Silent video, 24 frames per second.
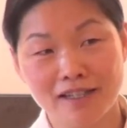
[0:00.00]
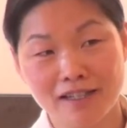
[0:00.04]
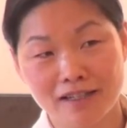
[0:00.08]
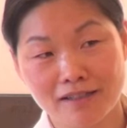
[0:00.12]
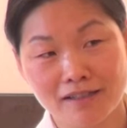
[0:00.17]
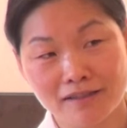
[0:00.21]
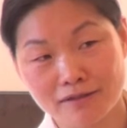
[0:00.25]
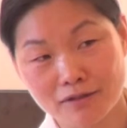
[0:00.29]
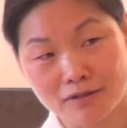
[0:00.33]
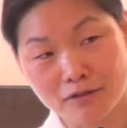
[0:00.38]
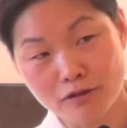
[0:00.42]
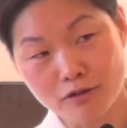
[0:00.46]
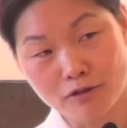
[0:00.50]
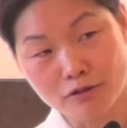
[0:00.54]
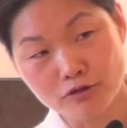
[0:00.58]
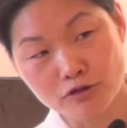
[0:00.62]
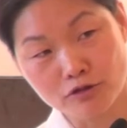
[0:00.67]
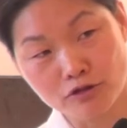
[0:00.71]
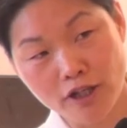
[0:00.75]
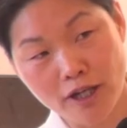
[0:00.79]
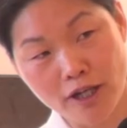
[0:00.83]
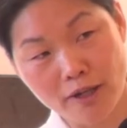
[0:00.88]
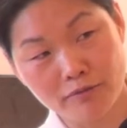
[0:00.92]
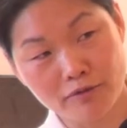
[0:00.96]
It's a whole
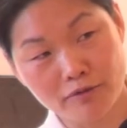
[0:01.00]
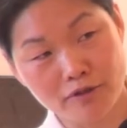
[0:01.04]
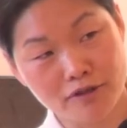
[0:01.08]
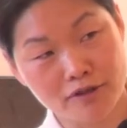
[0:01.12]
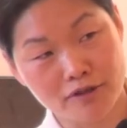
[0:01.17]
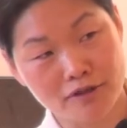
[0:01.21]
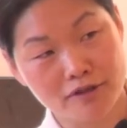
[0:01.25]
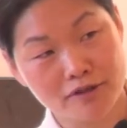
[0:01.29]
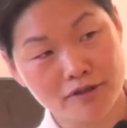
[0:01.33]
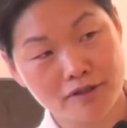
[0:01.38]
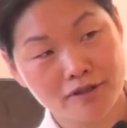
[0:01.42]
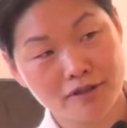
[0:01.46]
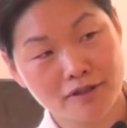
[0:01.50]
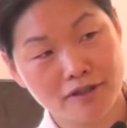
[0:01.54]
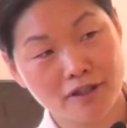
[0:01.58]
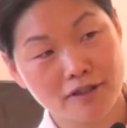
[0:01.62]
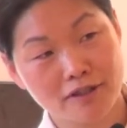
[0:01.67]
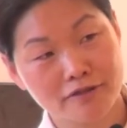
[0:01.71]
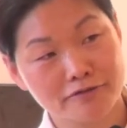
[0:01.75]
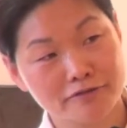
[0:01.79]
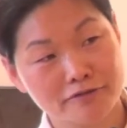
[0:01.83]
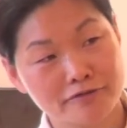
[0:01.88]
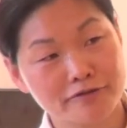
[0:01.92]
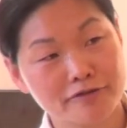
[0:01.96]
chapter
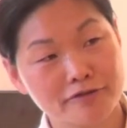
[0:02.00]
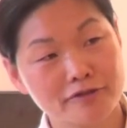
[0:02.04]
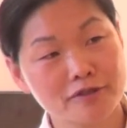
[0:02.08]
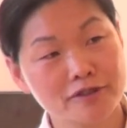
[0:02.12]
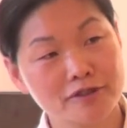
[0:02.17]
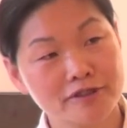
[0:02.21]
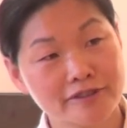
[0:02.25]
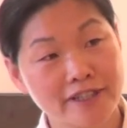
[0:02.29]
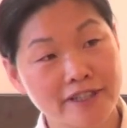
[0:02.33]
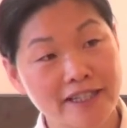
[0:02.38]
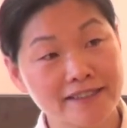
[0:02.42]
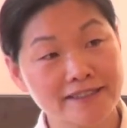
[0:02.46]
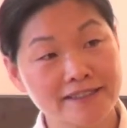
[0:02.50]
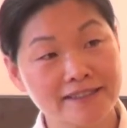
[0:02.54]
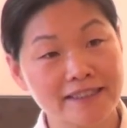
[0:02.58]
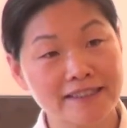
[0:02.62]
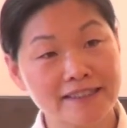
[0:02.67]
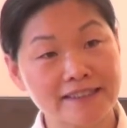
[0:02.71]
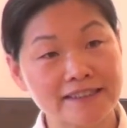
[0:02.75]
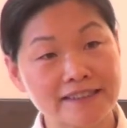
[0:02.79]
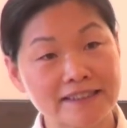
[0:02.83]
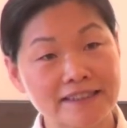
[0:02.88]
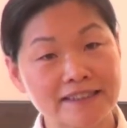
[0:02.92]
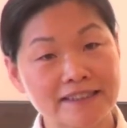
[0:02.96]
of 4
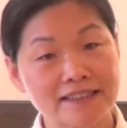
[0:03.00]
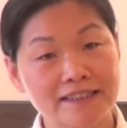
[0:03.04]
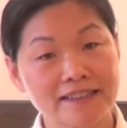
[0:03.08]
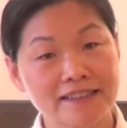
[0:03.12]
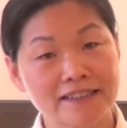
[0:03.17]
graces.